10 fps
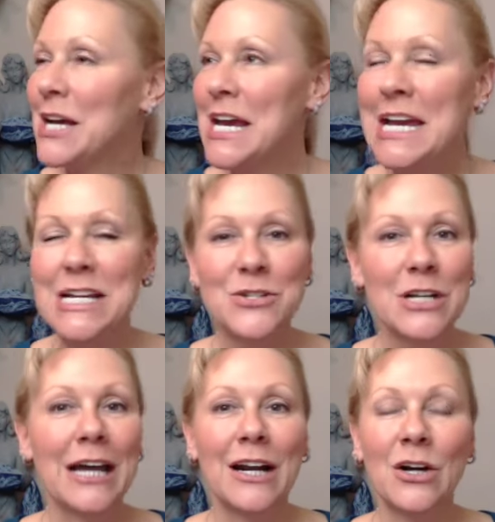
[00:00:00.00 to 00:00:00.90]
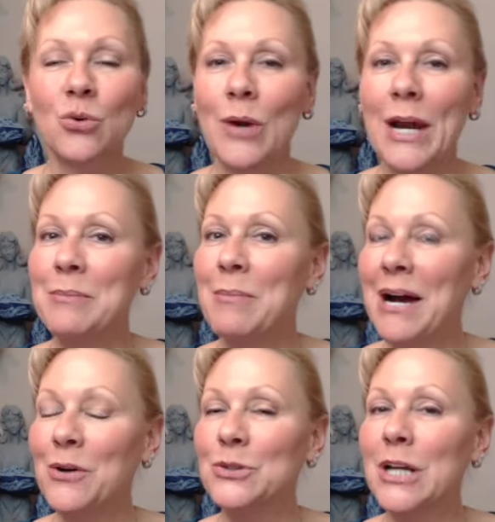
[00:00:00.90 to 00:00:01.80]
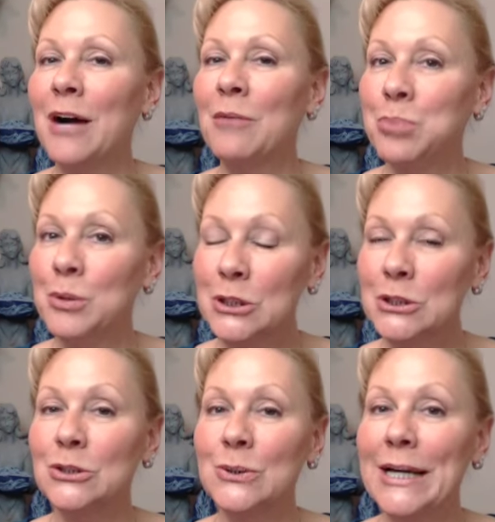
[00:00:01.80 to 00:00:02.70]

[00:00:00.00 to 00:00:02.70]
he's got a great amount of blue.